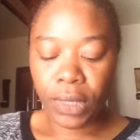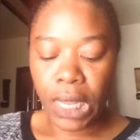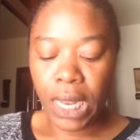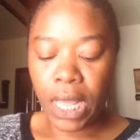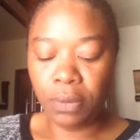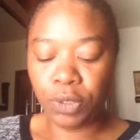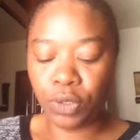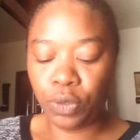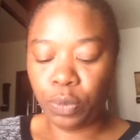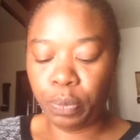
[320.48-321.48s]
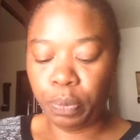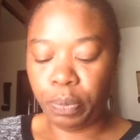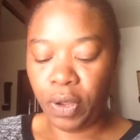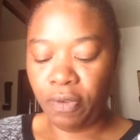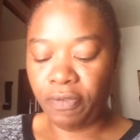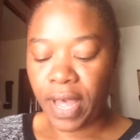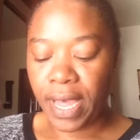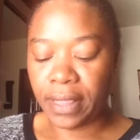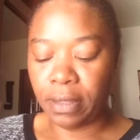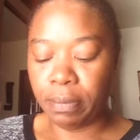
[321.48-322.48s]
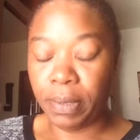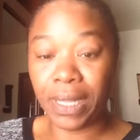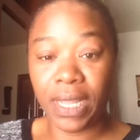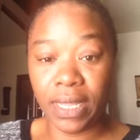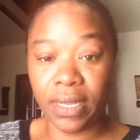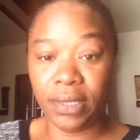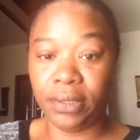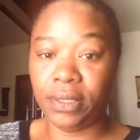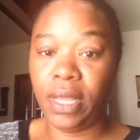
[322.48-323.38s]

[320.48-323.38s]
It helps to purify the blood.